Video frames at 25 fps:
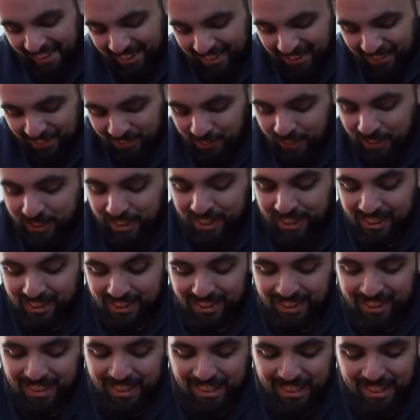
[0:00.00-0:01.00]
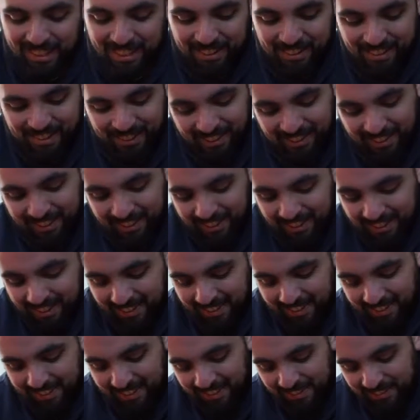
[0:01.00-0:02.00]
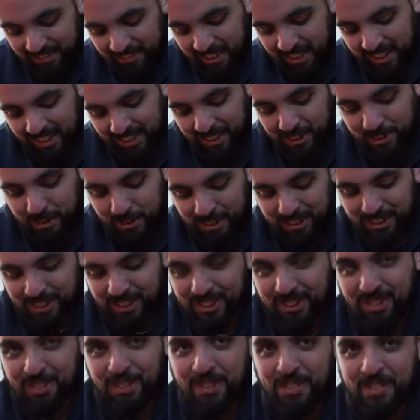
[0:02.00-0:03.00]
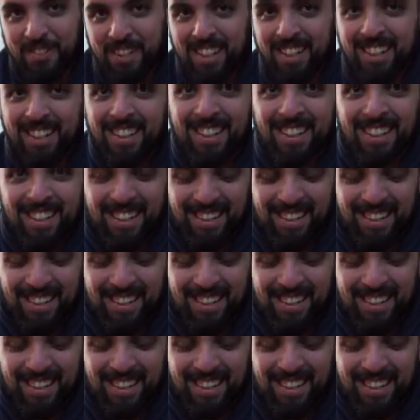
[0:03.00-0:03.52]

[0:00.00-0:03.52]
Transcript: Ask him if he's the the Twizzlers, the Twizzlers through, me.